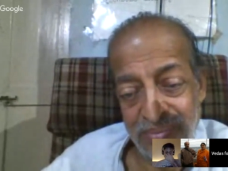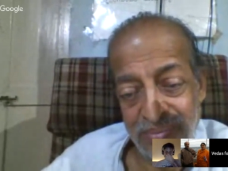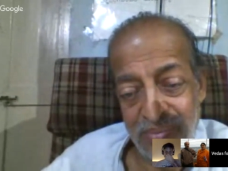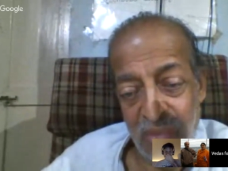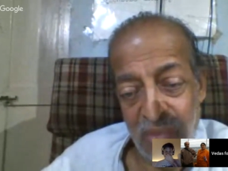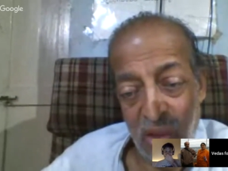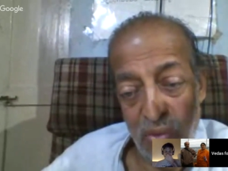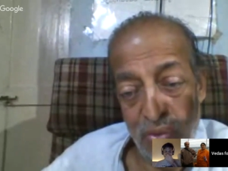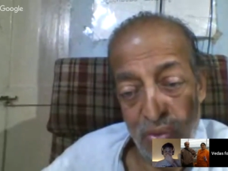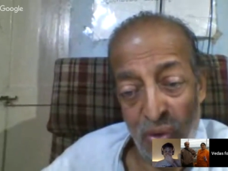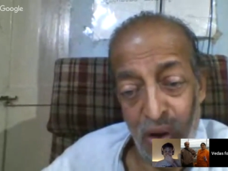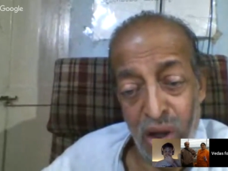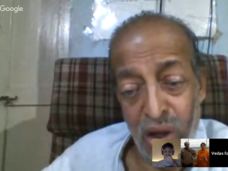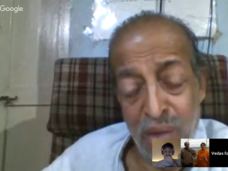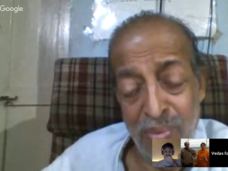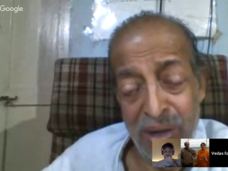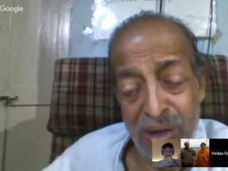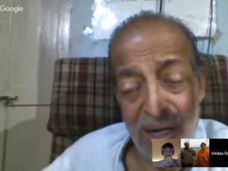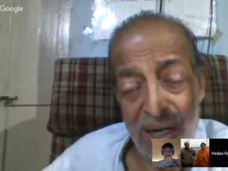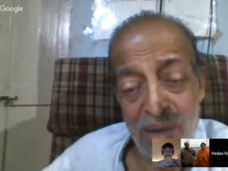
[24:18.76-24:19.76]

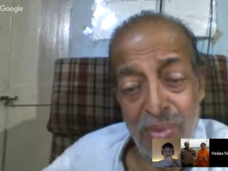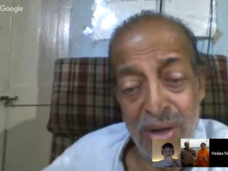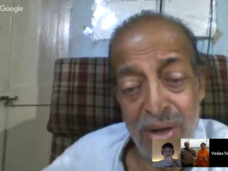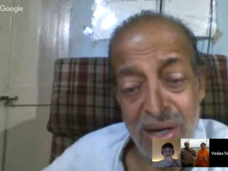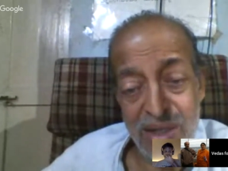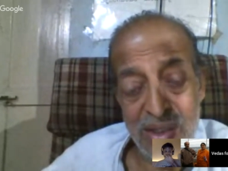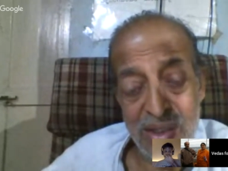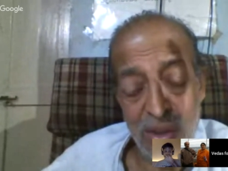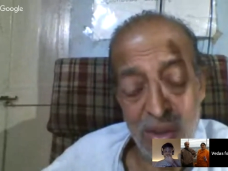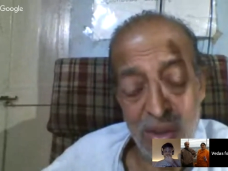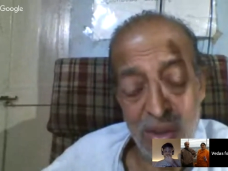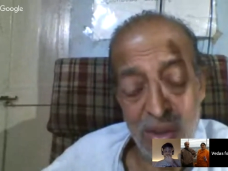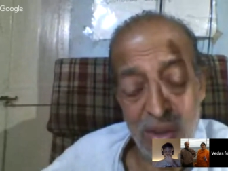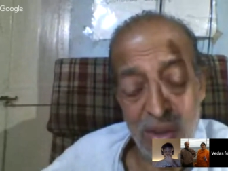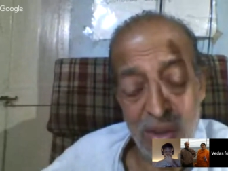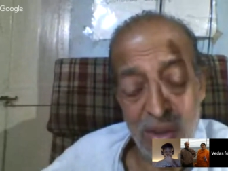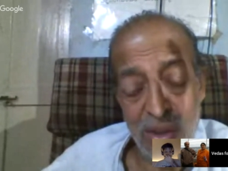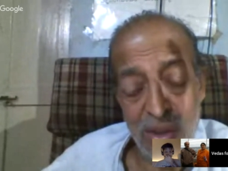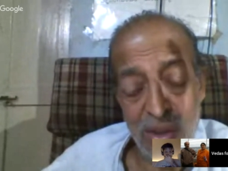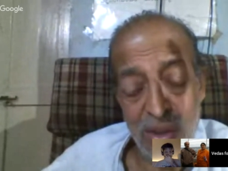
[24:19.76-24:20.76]
Form and limitation go
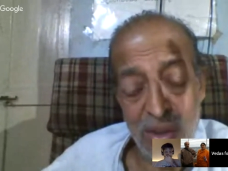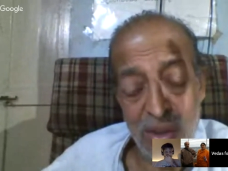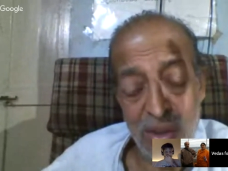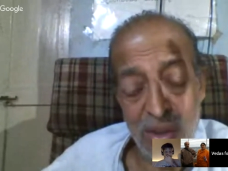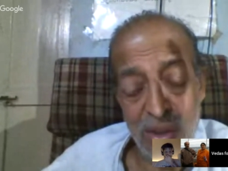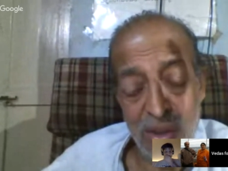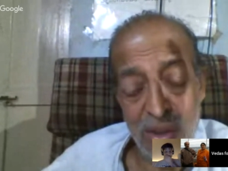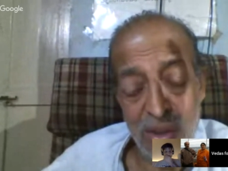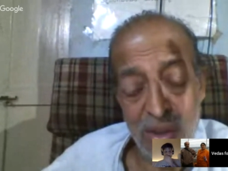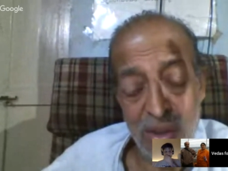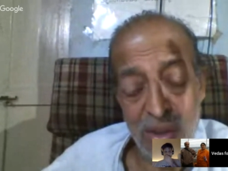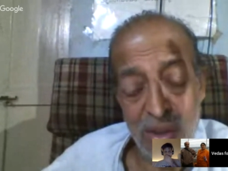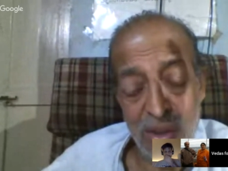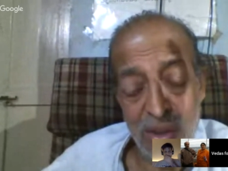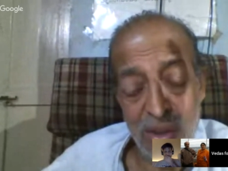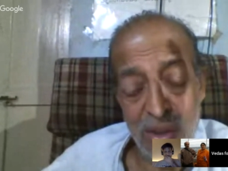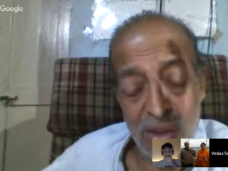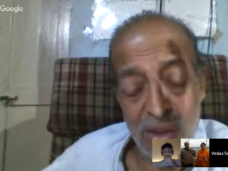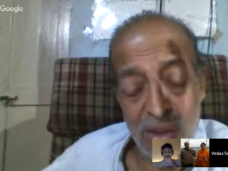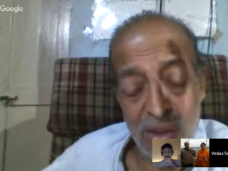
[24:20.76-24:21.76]
together.
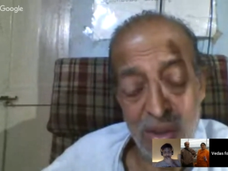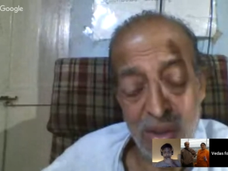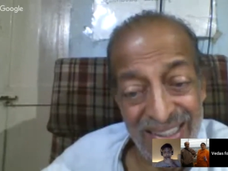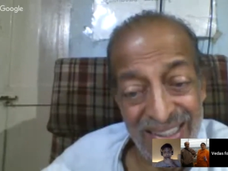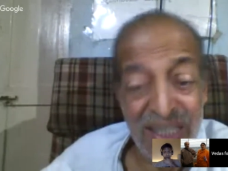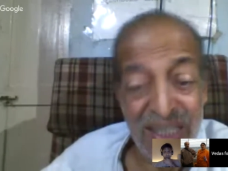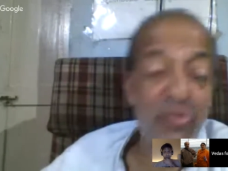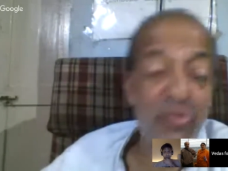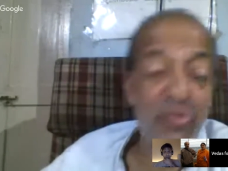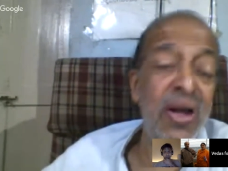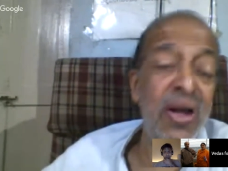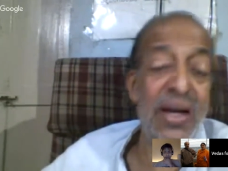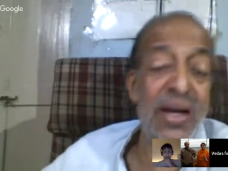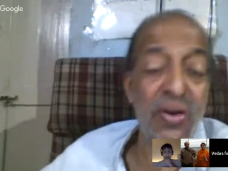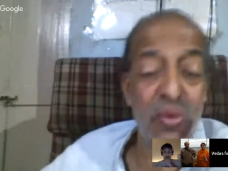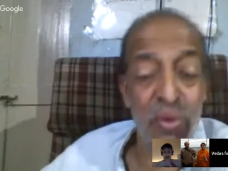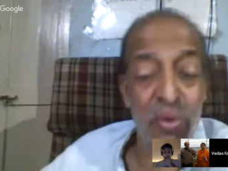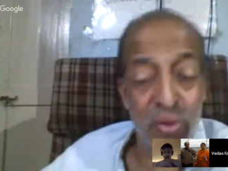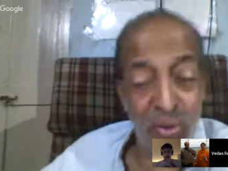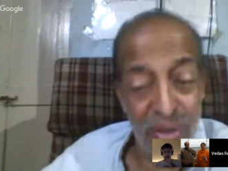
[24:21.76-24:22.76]
Formless and
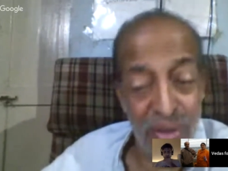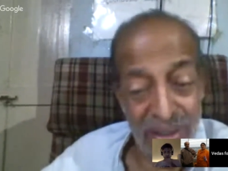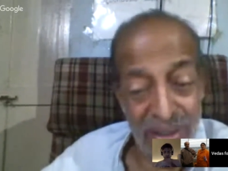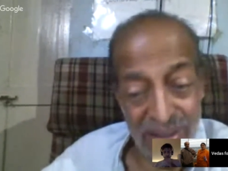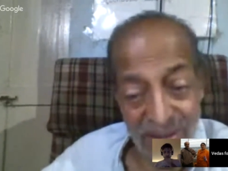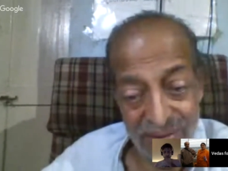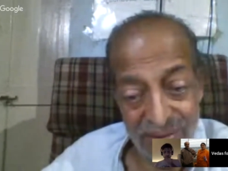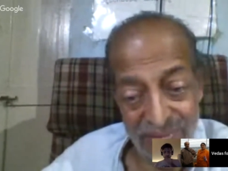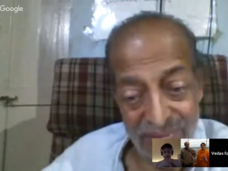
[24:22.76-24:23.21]
infinite go together.